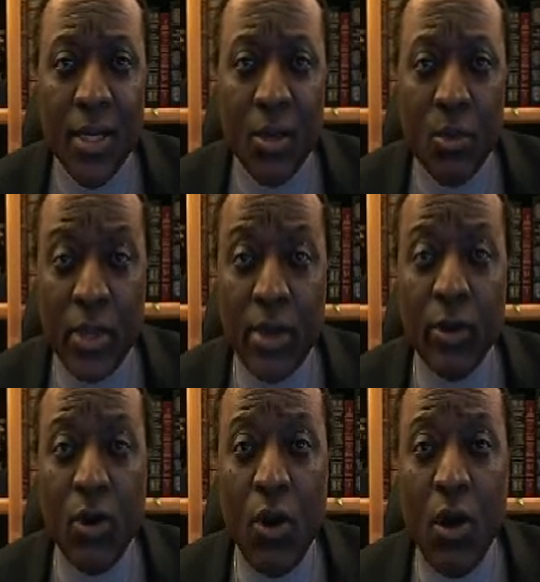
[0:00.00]
Will they
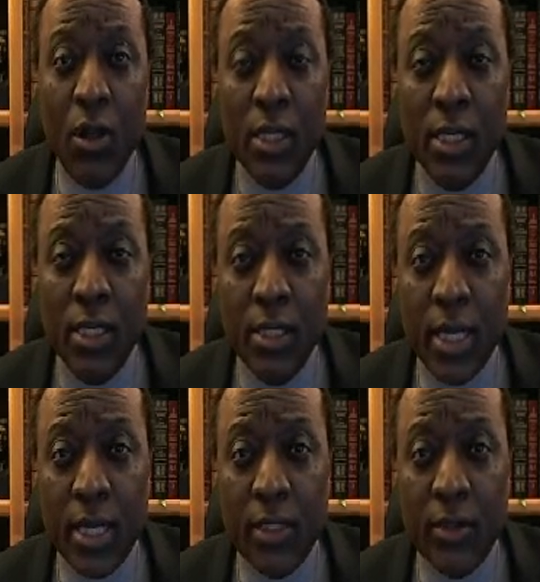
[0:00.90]
recall the
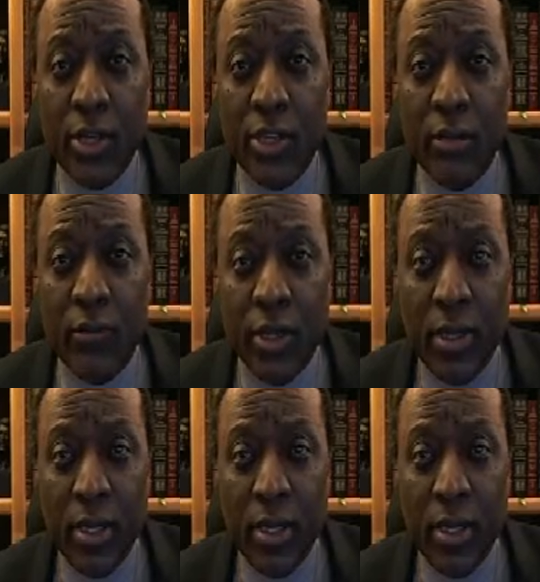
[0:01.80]
Declaration of